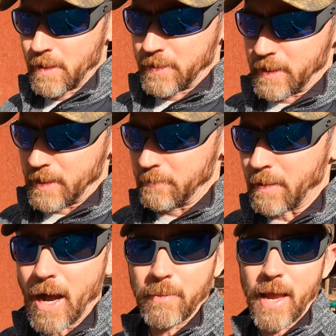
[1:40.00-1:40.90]
the
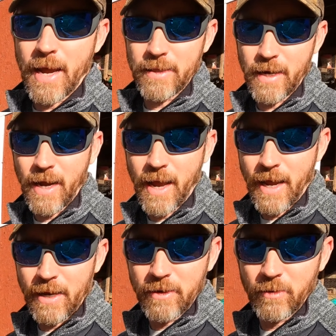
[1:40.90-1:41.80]
Bobcat that I
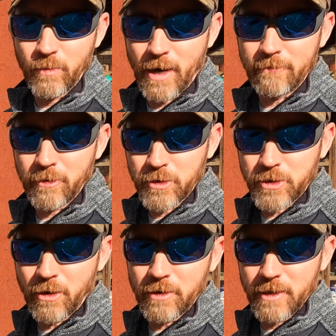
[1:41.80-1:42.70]
had when I first
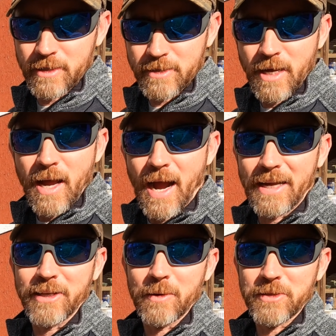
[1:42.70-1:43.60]
started this. I
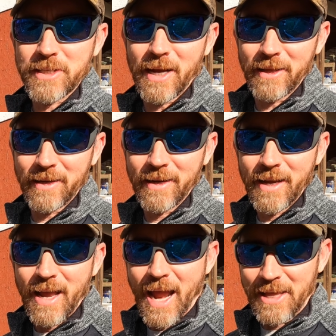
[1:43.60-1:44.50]
ended up selling,
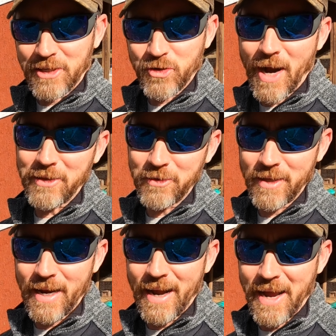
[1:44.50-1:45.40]
and the tractor
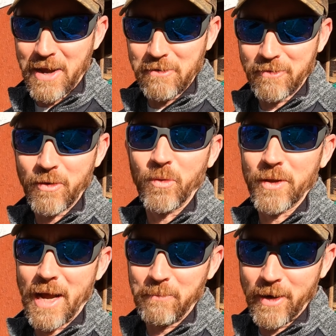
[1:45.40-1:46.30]
that I have will
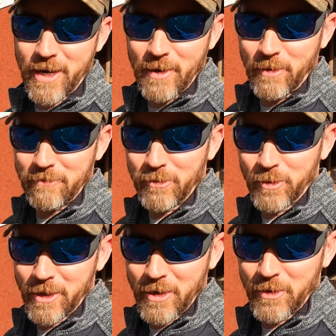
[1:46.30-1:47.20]
not pick up a
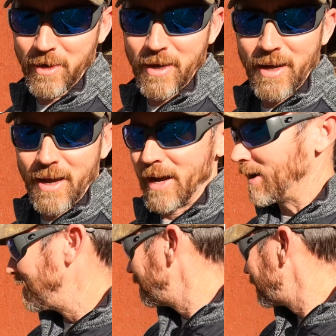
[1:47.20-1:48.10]
full load
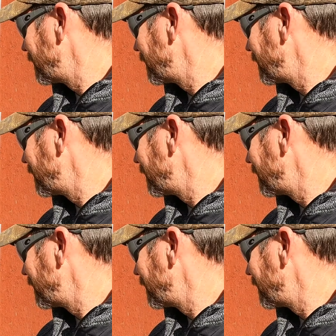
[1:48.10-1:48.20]
of